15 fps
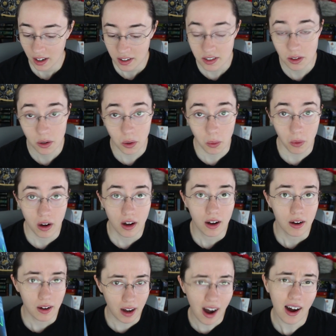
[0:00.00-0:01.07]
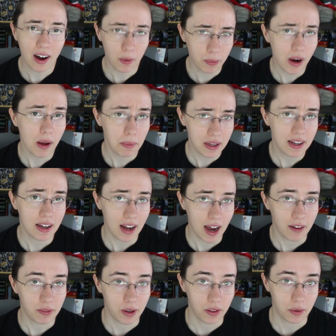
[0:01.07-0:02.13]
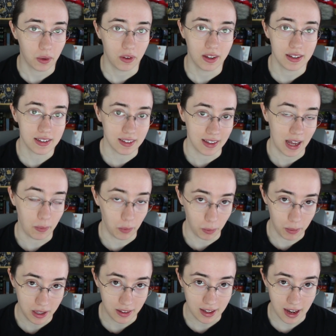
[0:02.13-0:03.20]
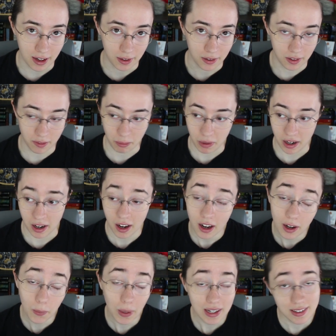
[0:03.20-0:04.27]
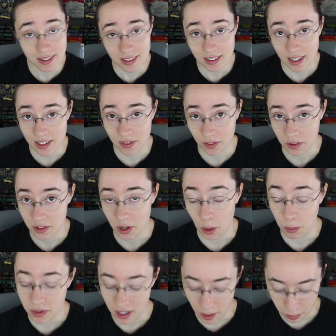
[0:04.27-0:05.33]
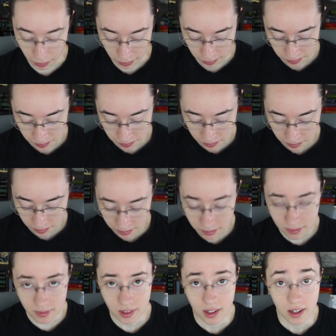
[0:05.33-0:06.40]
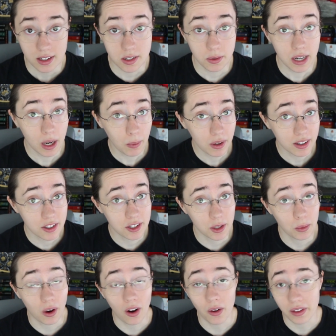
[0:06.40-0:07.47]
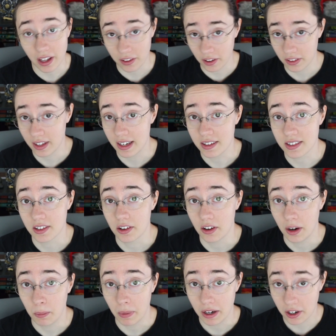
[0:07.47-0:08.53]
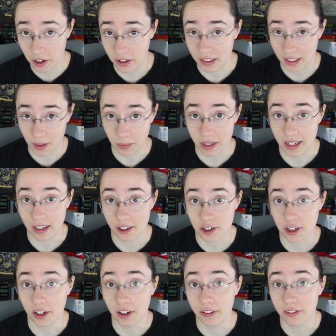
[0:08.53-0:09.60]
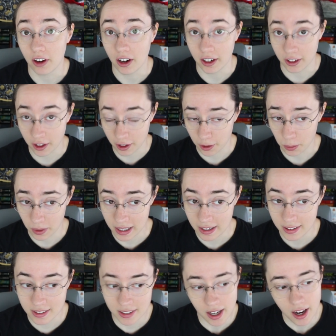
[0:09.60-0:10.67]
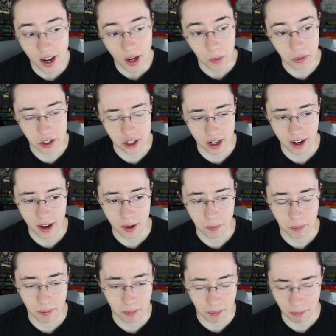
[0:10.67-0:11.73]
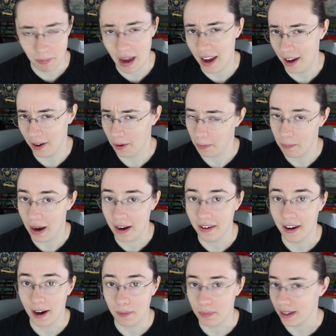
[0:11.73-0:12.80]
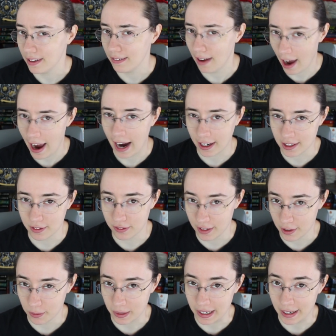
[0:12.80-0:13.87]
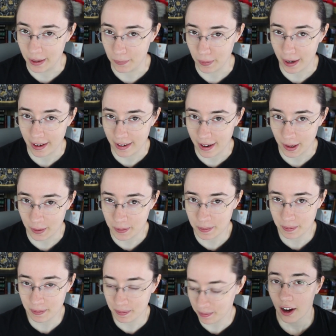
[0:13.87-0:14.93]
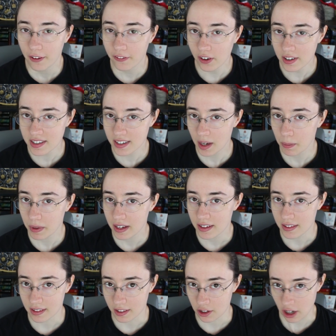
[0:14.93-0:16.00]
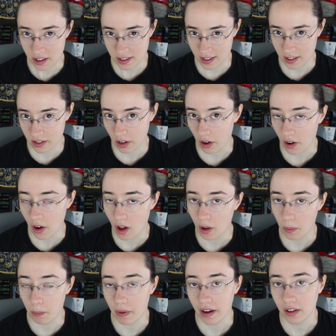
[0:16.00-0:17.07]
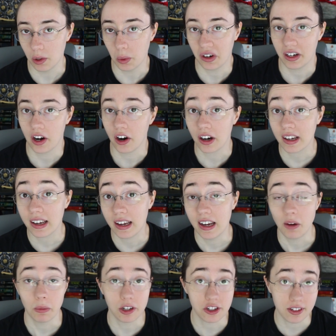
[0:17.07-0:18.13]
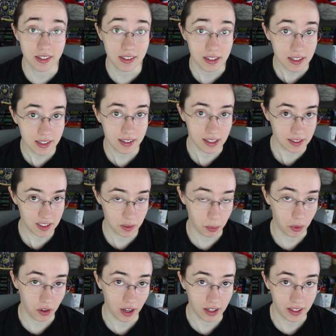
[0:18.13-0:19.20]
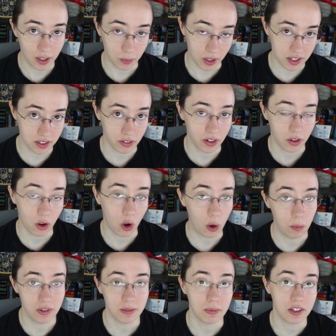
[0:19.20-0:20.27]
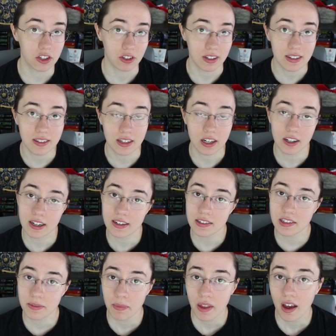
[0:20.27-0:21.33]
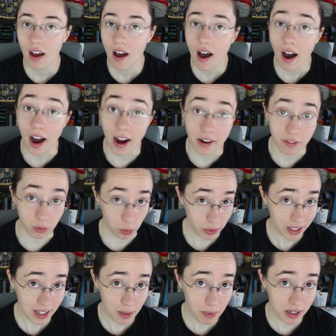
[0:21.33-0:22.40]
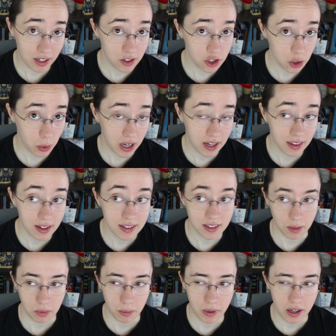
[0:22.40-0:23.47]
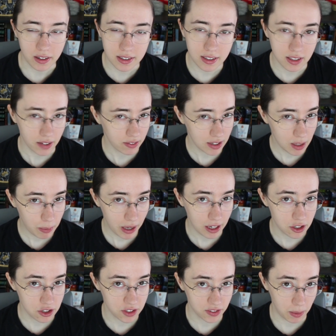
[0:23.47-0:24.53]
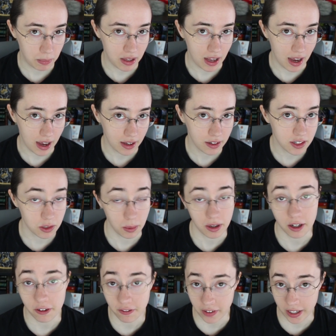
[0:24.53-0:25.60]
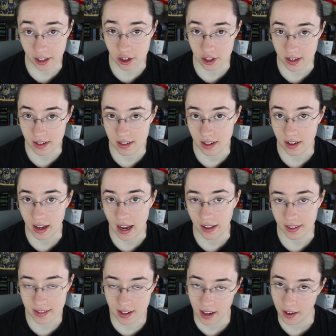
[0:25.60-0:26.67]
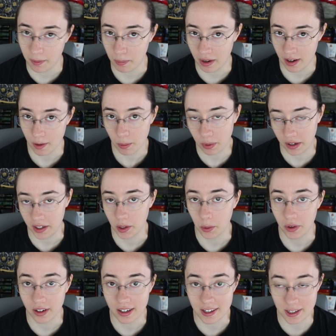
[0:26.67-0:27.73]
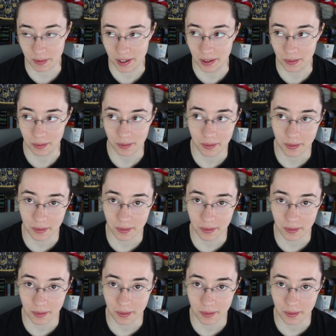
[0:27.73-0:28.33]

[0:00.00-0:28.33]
So I'll probably get halfway through this and that will be the end of my quite successful tome topple. So now on to all the other things that are on my currently reading shelf on Goodreads, which I may or may not be actively reading right now. First up is Justice Hall by Laurie R. King, which is the sixth book in the Russell and Holmes mystery series. I've really been enjoying this. I'm about 70 pages from the end, so I'm gonna finish it today. That's kind of my priority so I don't